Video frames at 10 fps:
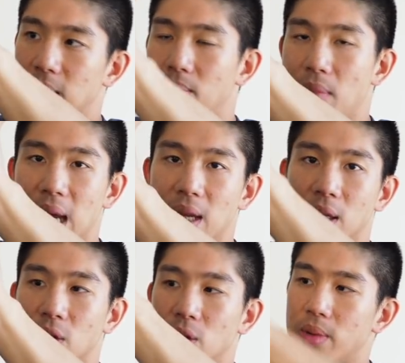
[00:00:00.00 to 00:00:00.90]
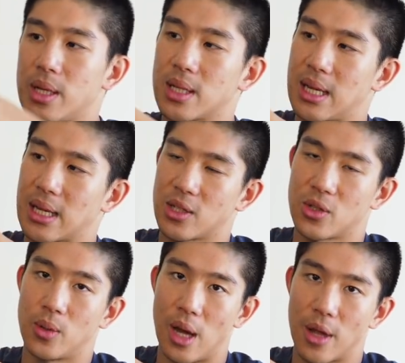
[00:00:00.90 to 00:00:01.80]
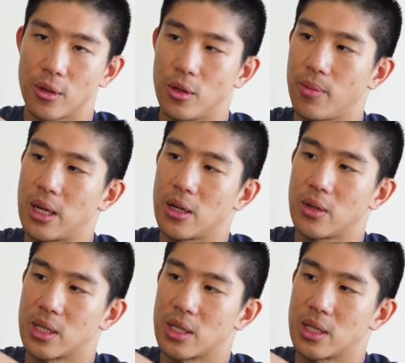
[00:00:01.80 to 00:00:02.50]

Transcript: main loop is connected to another loop here.